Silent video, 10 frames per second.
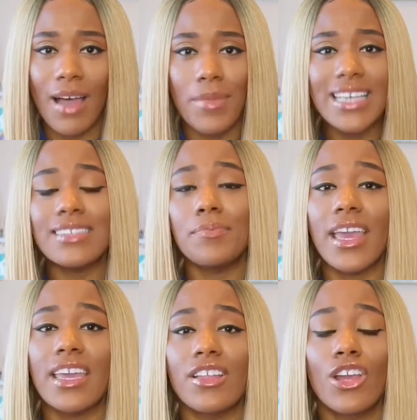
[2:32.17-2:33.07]
basically
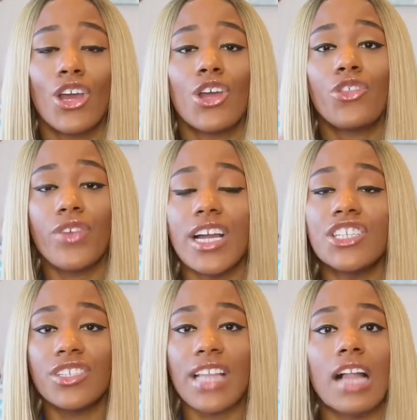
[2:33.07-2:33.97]
paying
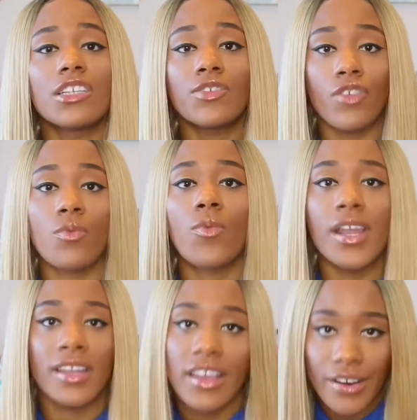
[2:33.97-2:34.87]
$300 for
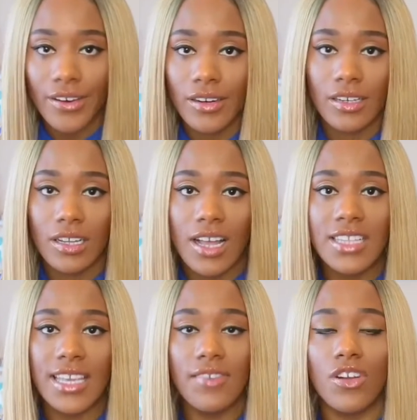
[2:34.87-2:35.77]
1 year,
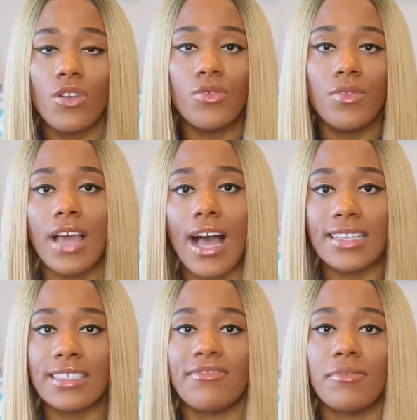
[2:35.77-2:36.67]
because even though you
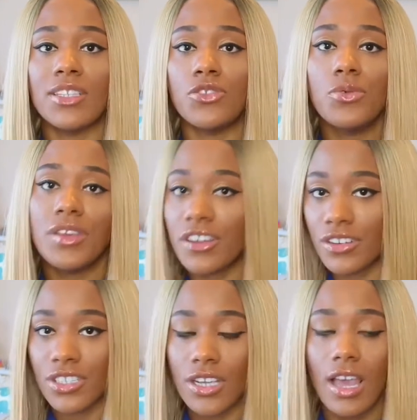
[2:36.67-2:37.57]
guys giving me 2
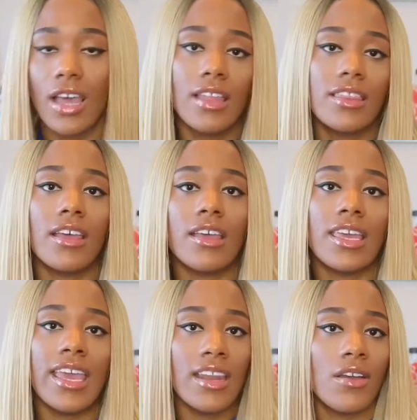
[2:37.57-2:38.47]
years, the
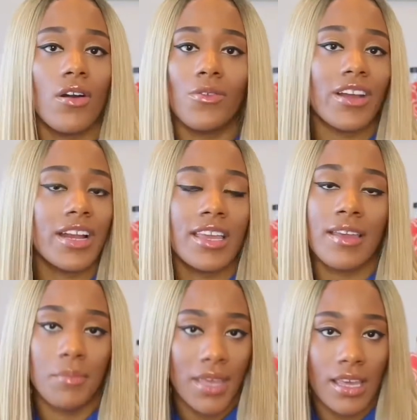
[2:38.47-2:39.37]
Canon already
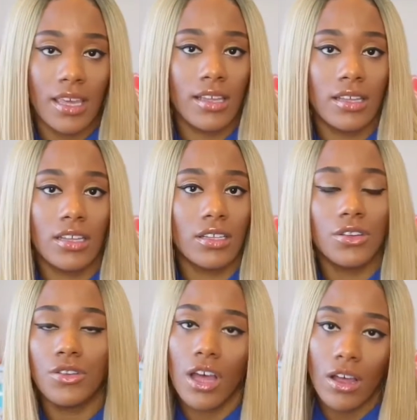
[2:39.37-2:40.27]
give me,
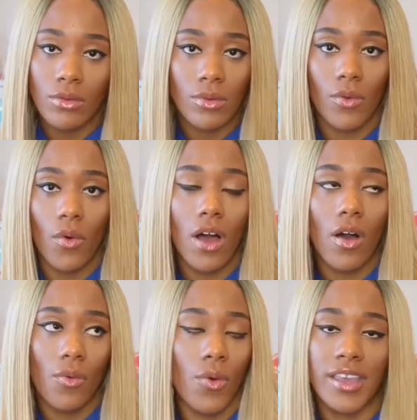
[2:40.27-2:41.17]
you know,
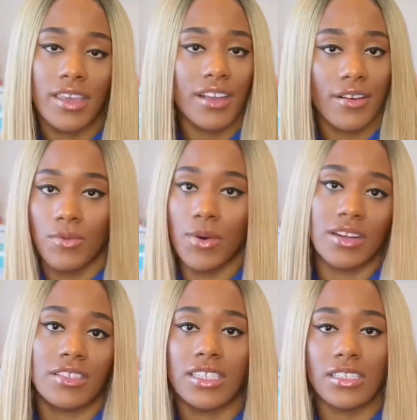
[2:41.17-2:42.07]
a 1 year
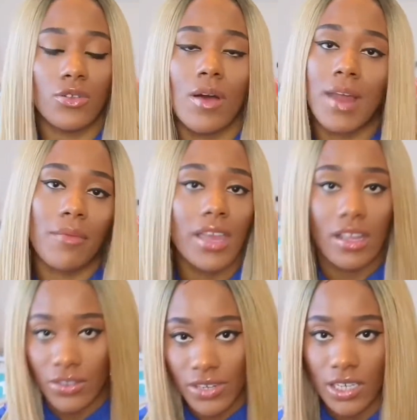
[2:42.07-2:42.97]
warranty, so I'm not
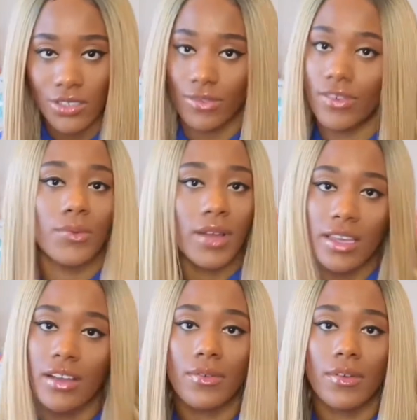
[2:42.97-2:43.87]
paying $300 for 1
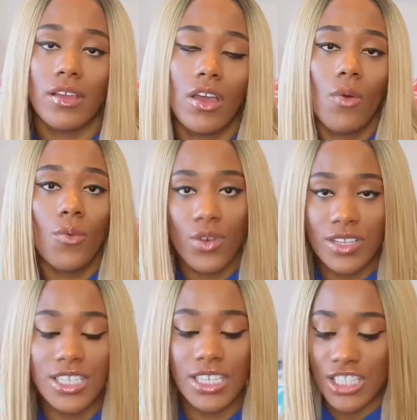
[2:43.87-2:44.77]
year
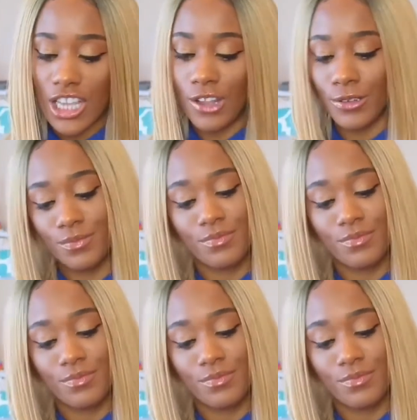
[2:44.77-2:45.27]
warranty. So,